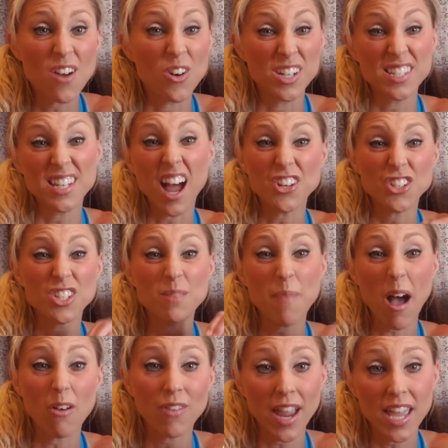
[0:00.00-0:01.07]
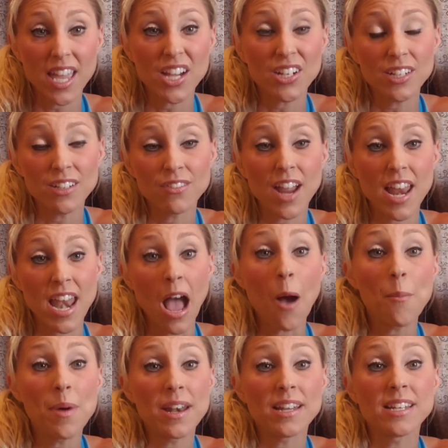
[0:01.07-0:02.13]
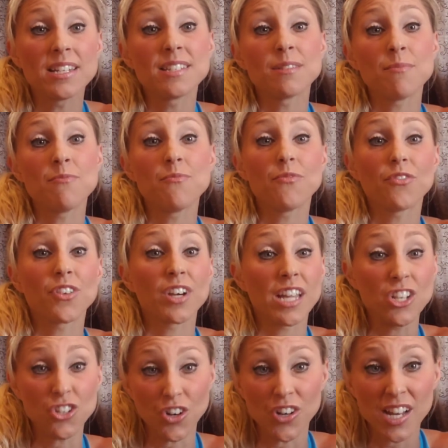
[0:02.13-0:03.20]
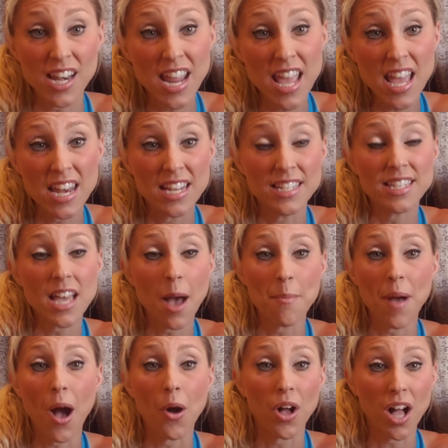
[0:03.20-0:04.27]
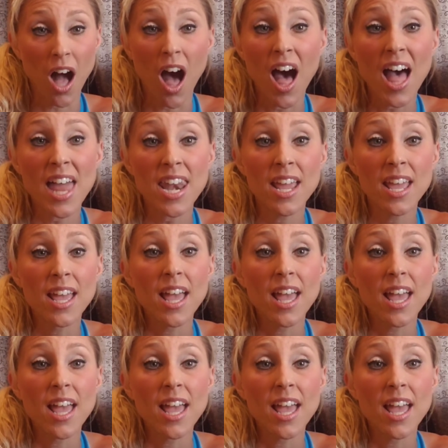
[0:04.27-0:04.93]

or it's not just about right here and right now, but it is for eternity, and it's about God.